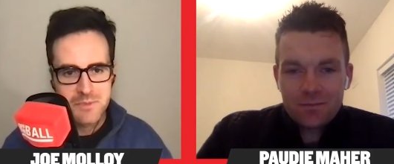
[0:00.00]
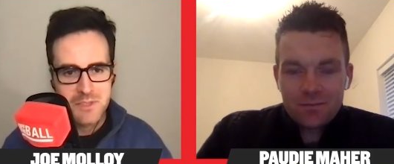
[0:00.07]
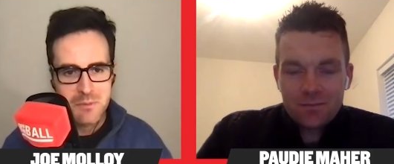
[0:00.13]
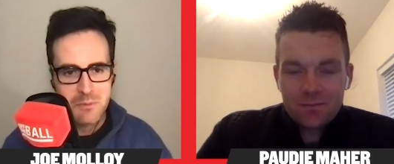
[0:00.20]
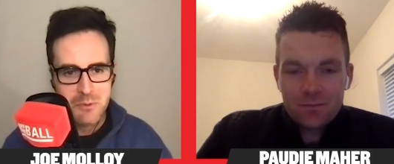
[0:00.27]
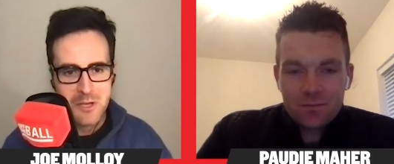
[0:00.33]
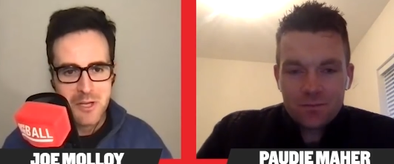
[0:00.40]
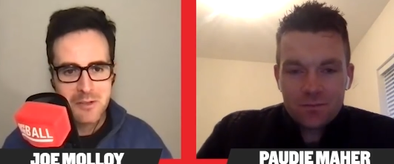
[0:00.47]

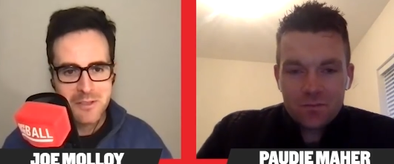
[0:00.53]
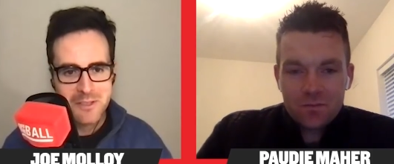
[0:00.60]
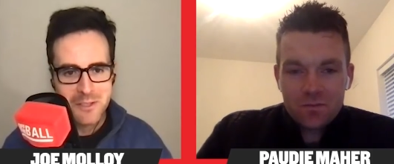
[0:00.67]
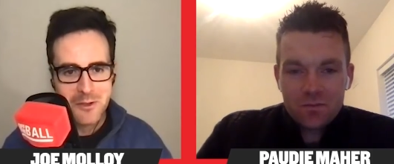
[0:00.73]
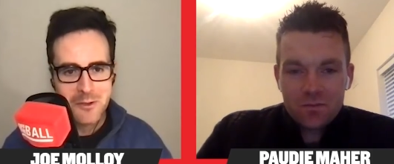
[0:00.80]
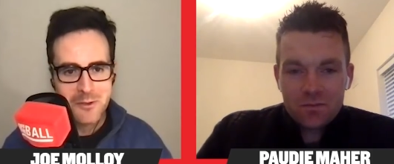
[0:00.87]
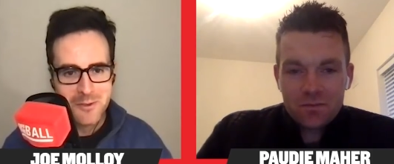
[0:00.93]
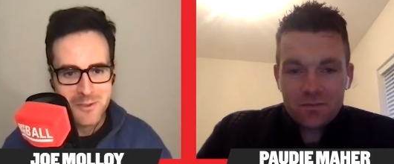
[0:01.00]
Speaker 1: Tipperary
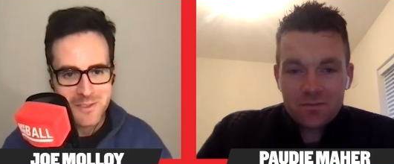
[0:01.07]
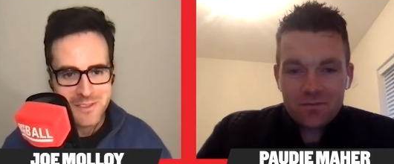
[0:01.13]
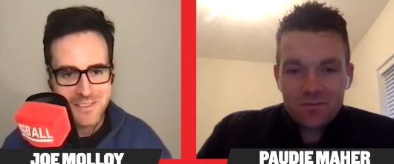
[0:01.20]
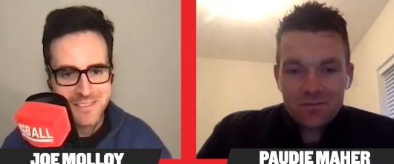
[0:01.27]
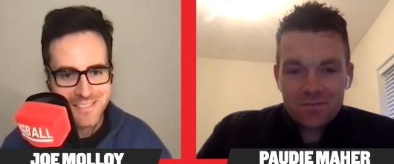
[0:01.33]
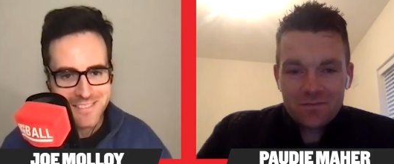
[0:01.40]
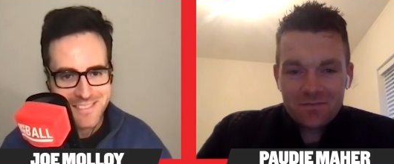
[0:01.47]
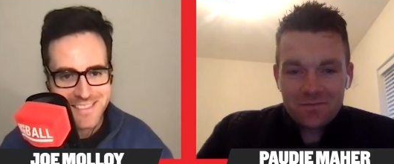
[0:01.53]
hurlers
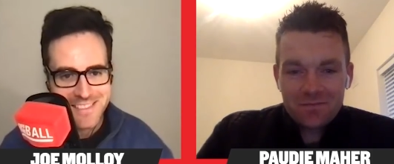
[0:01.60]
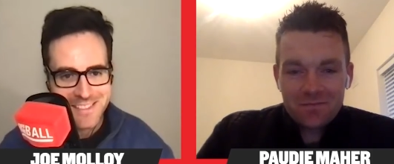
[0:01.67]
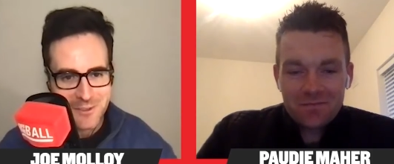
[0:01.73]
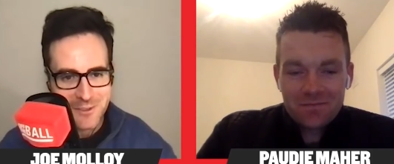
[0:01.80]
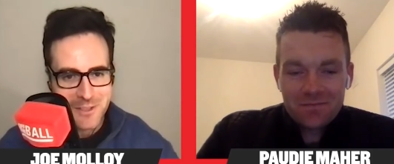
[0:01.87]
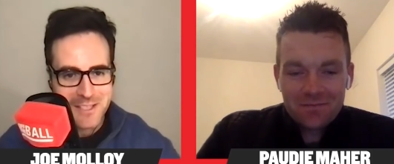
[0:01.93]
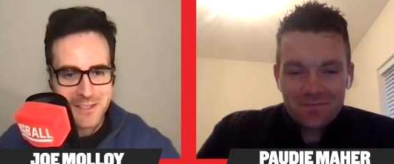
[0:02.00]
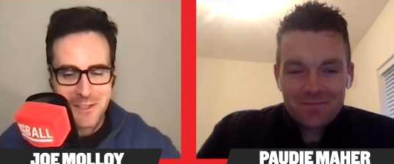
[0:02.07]
and you know
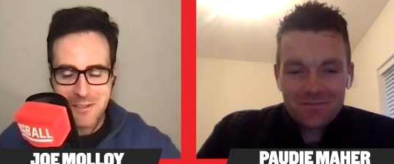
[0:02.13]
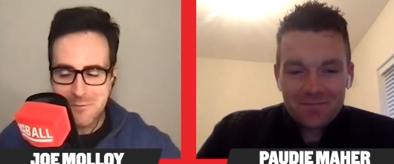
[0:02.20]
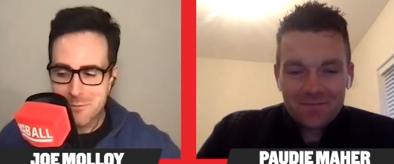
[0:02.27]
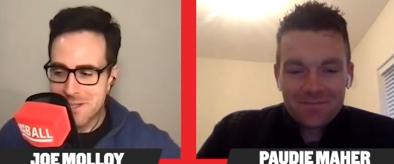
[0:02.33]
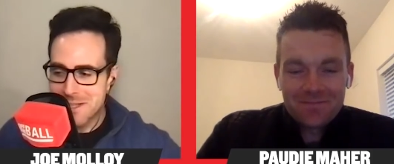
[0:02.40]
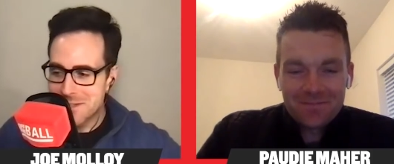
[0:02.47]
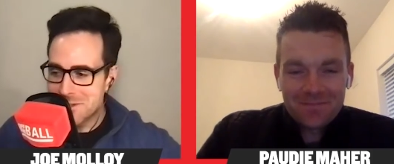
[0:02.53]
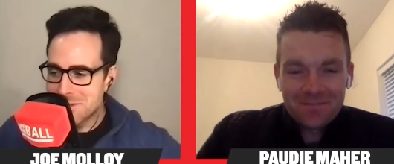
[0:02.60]
that kind of
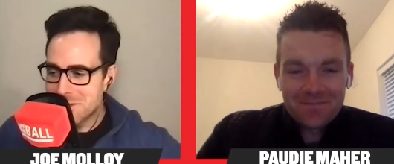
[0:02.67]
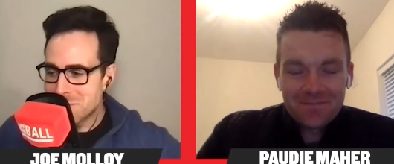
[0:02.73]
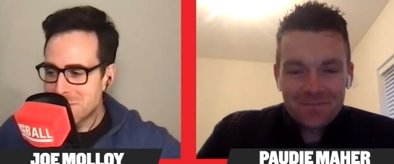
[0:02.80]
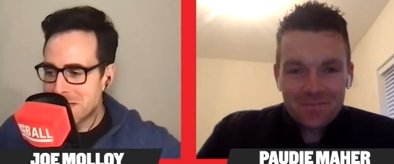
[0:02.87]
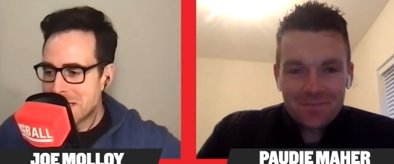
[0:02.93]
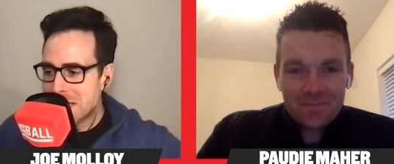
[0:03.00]
relationship.